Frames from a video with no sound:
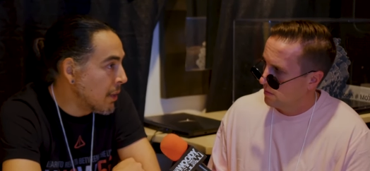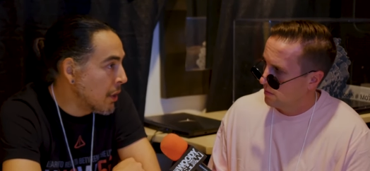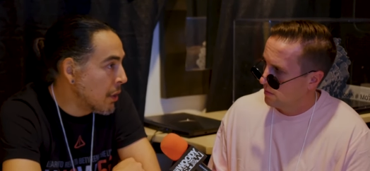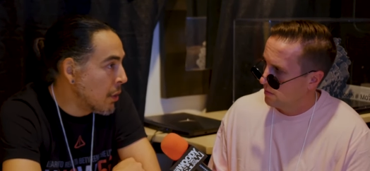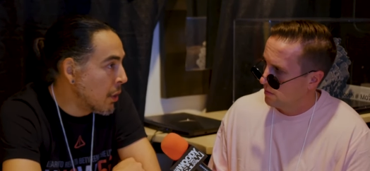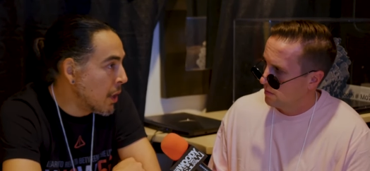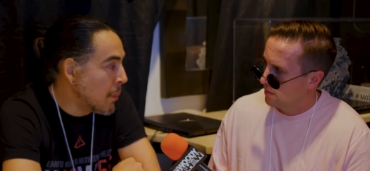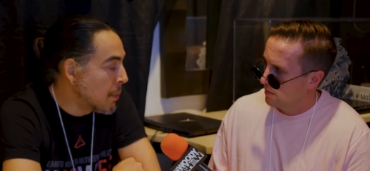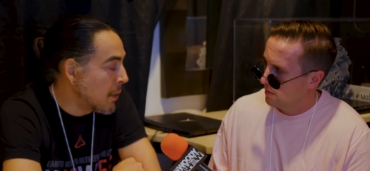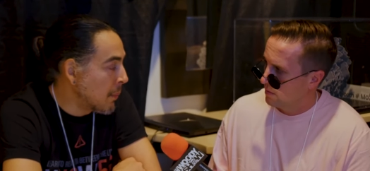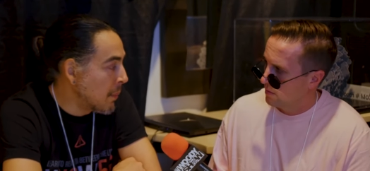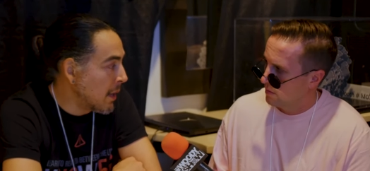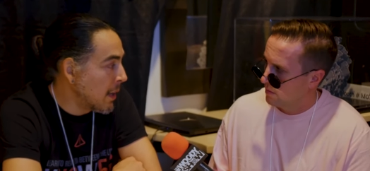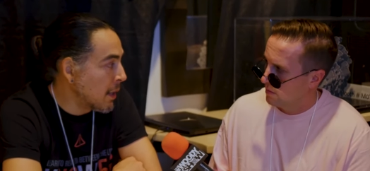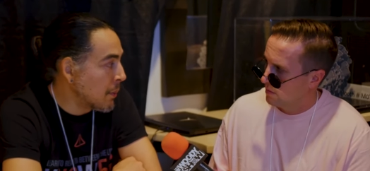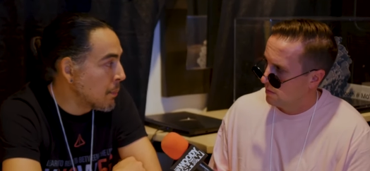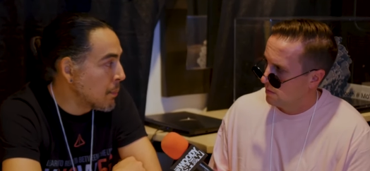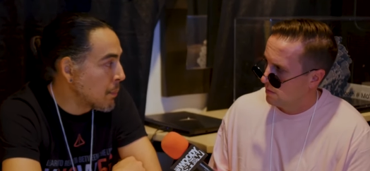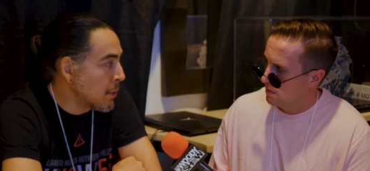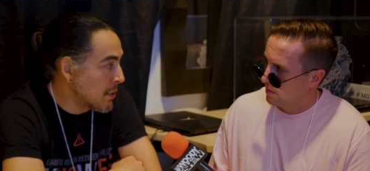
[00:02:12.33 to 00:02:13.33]

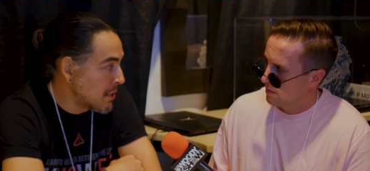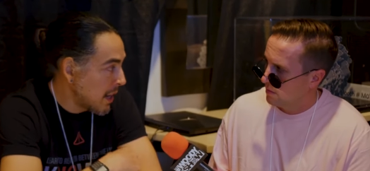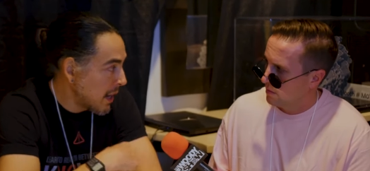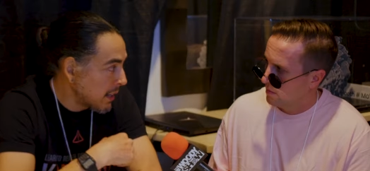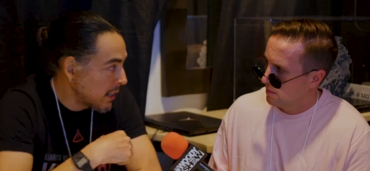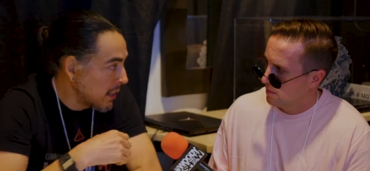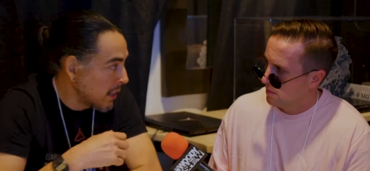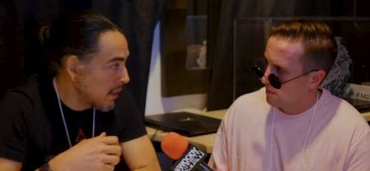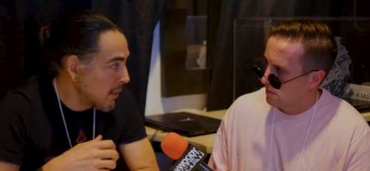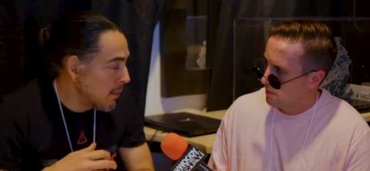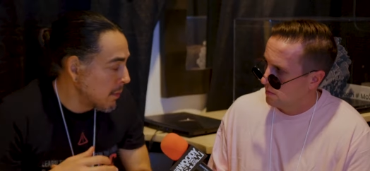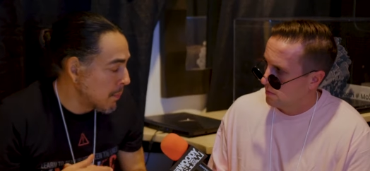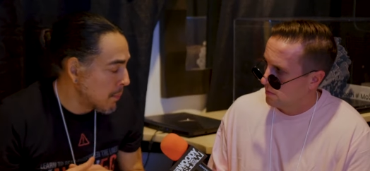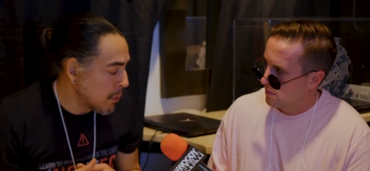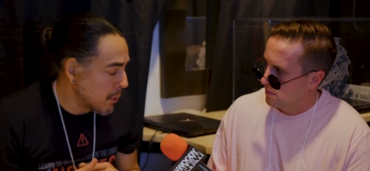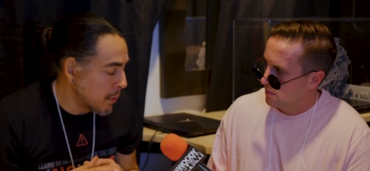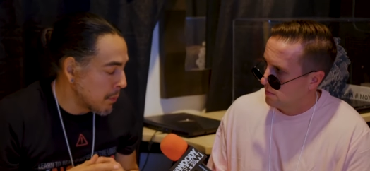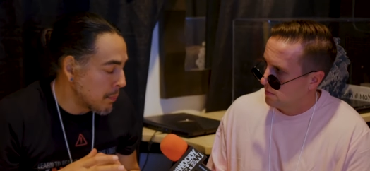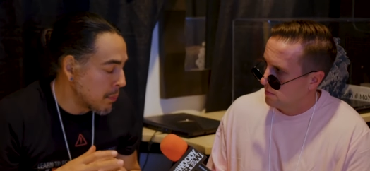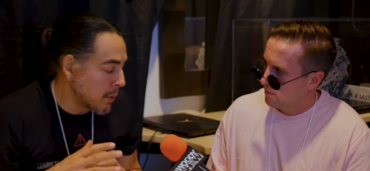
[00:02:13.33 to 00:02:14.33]
Speaker 1: implementing protection
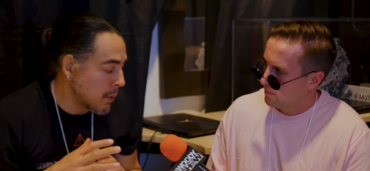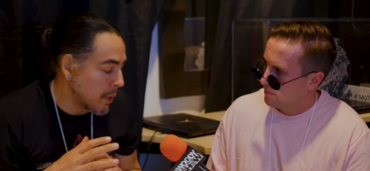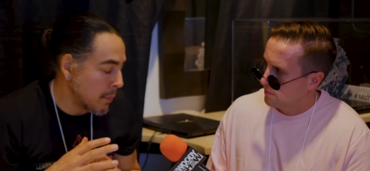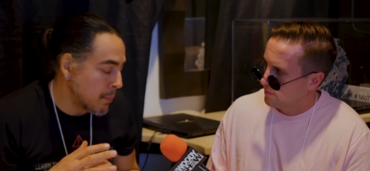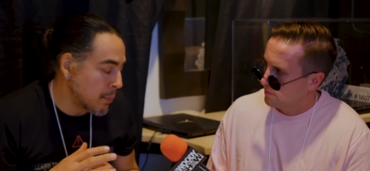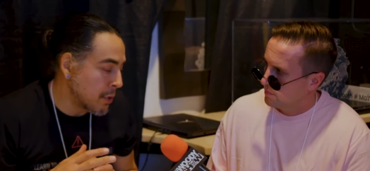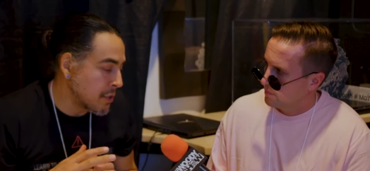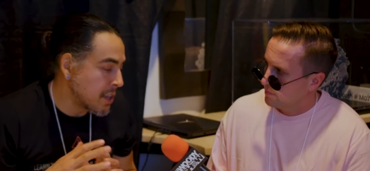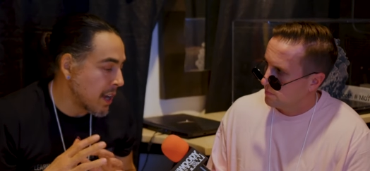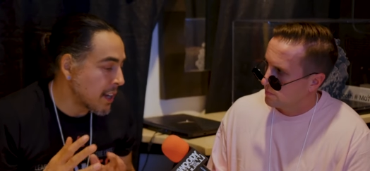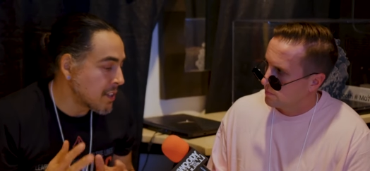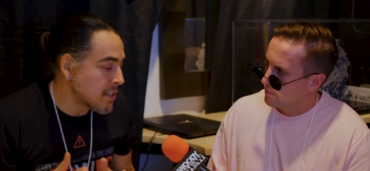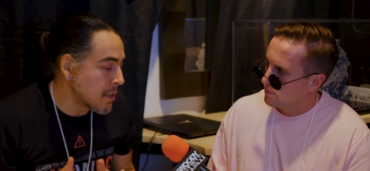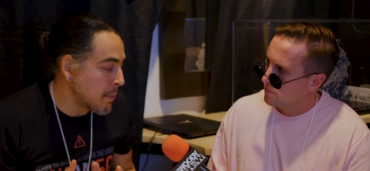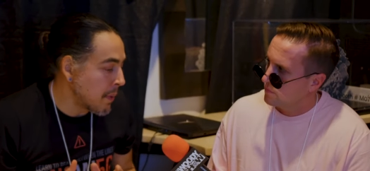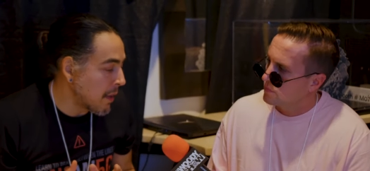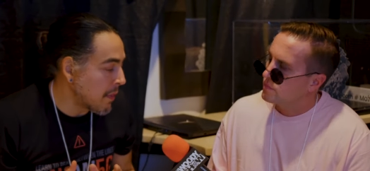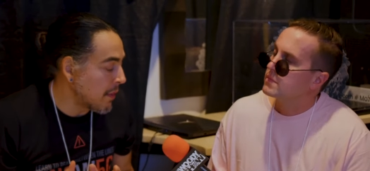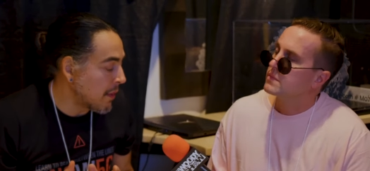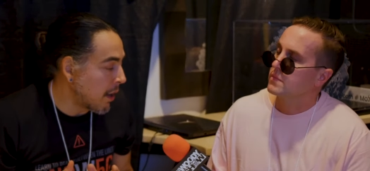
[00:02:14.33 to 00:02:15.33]

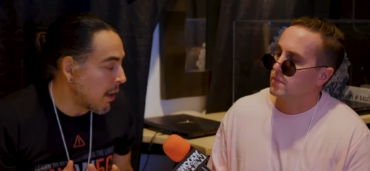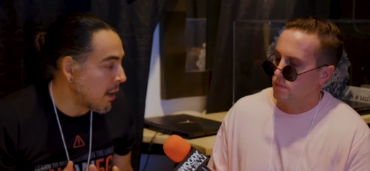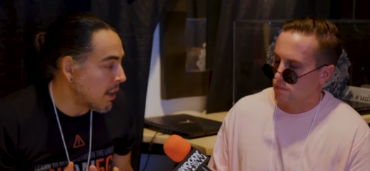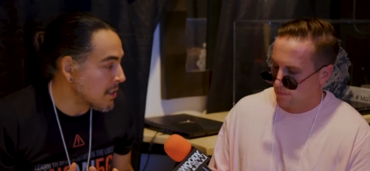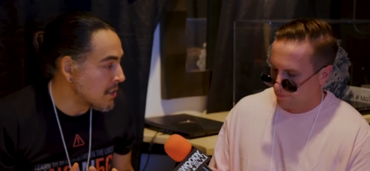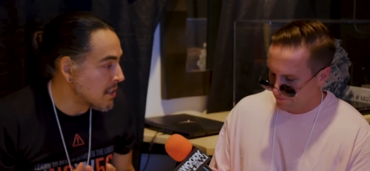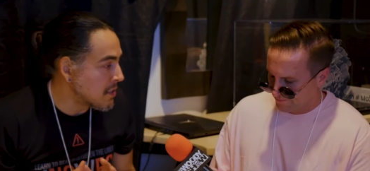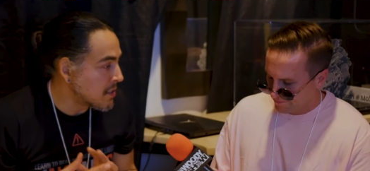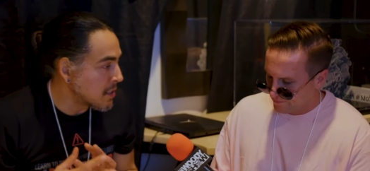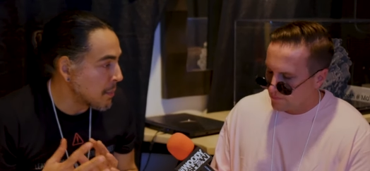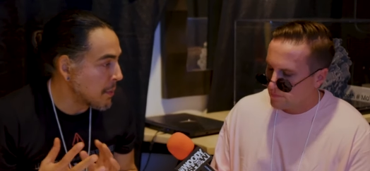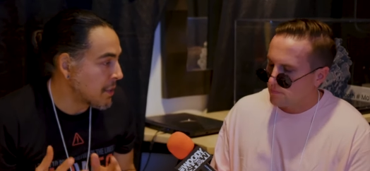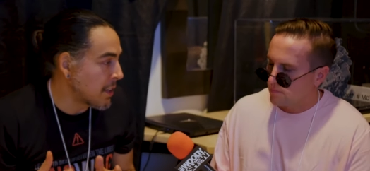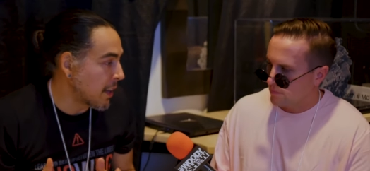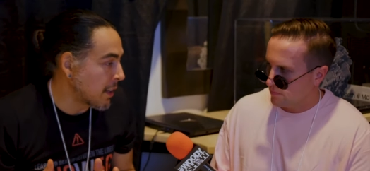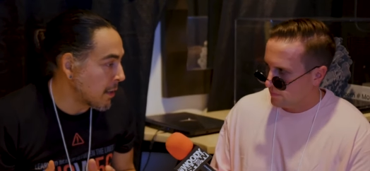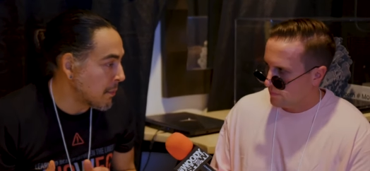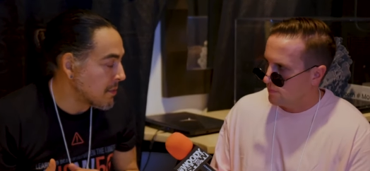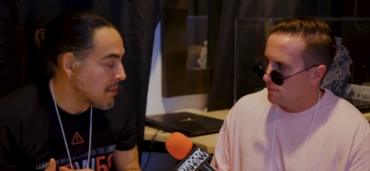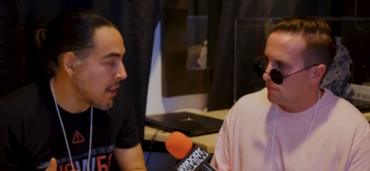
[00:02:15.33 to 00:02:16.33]
methodologies to
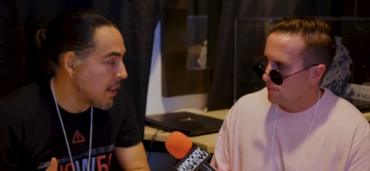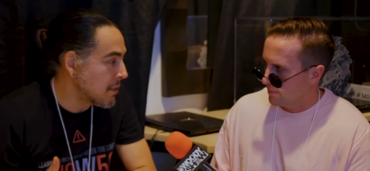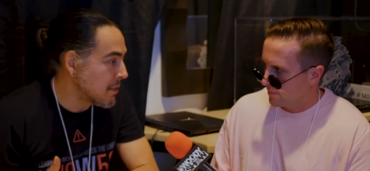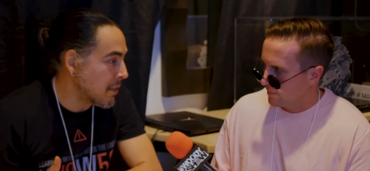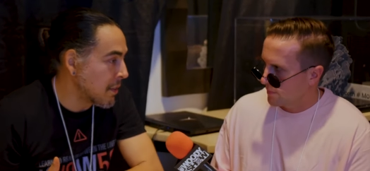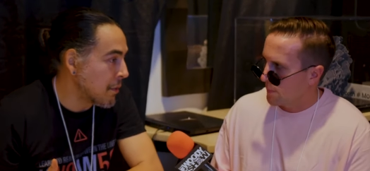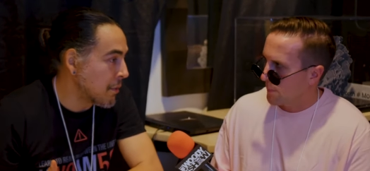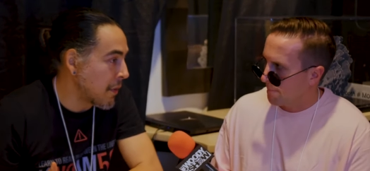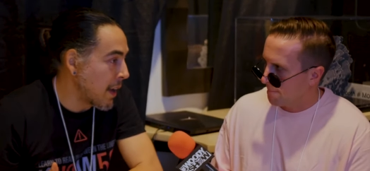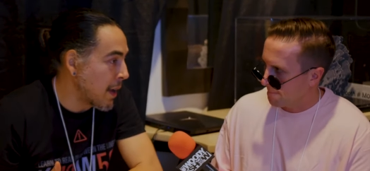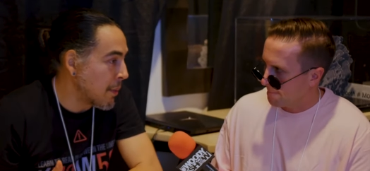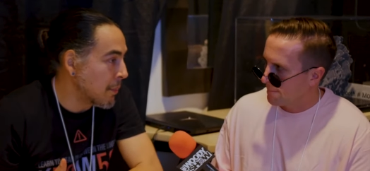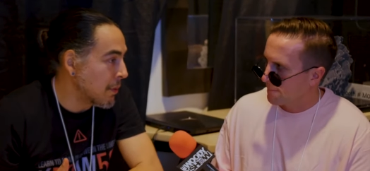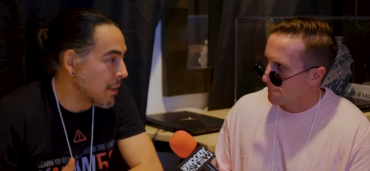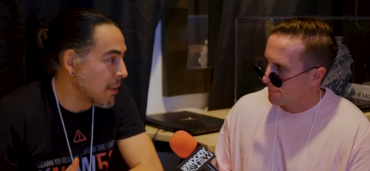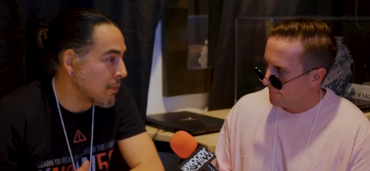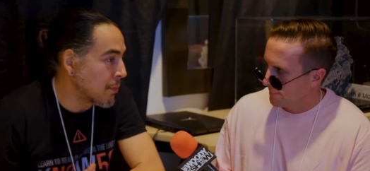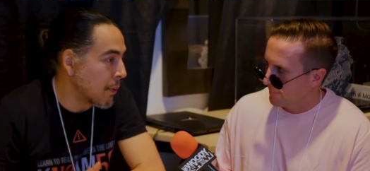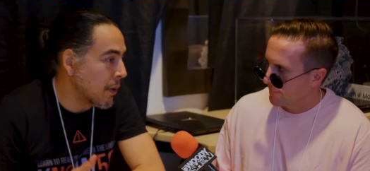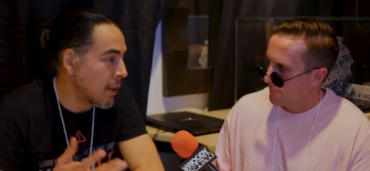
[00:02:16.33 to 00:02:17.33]
protect themselves and their
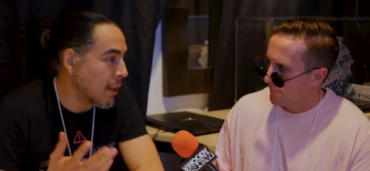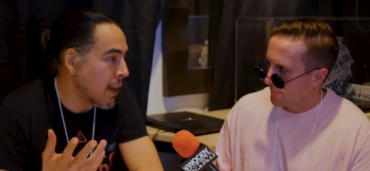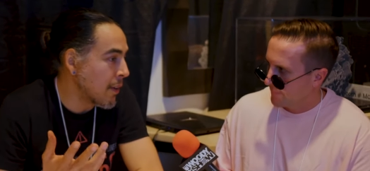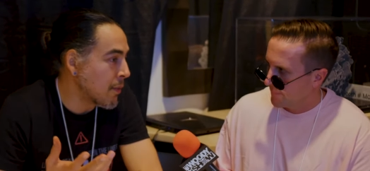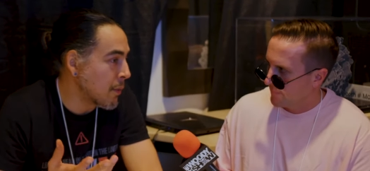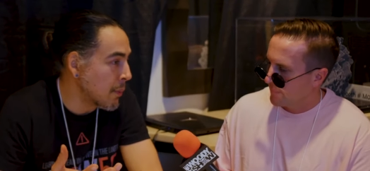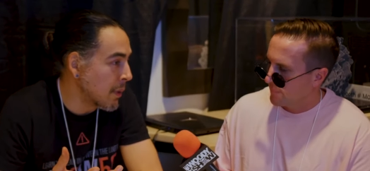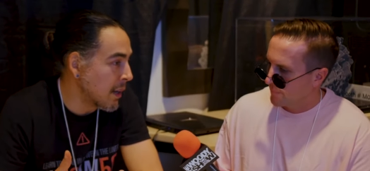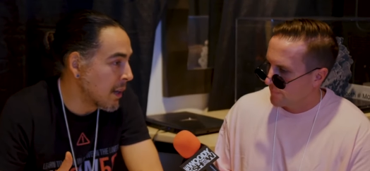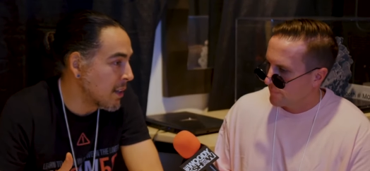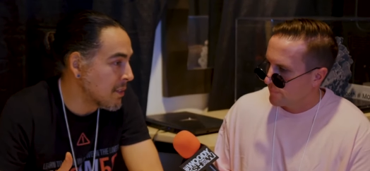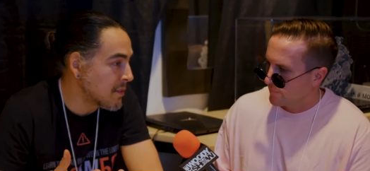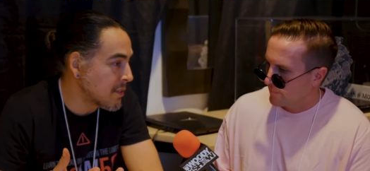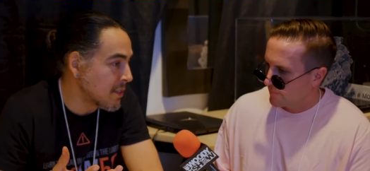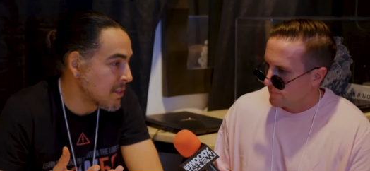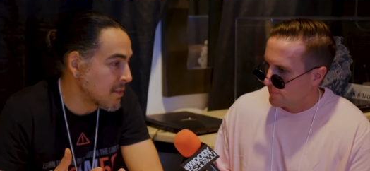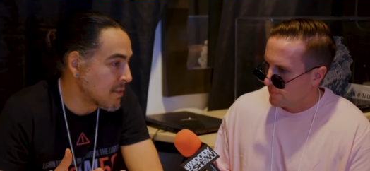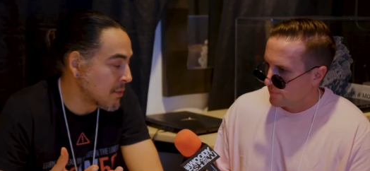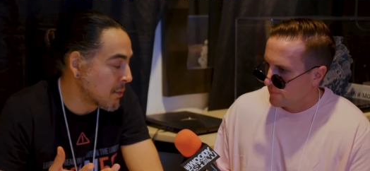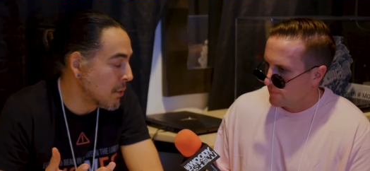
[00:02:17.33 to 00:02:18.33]
families while everyone else
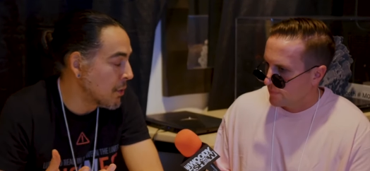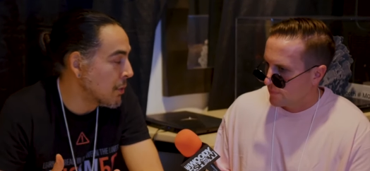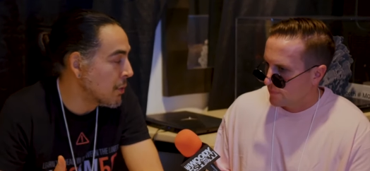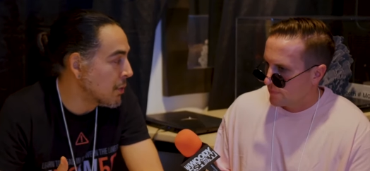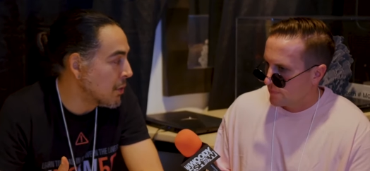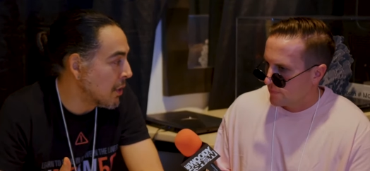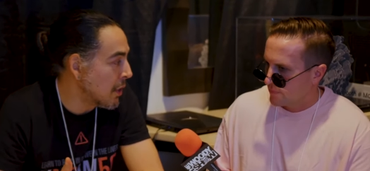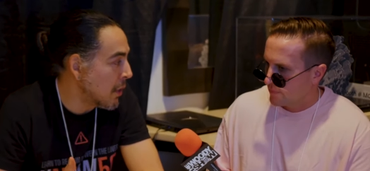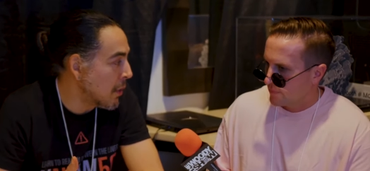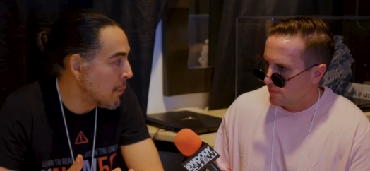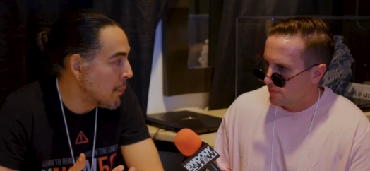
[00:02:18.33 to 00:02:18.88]
is screwed,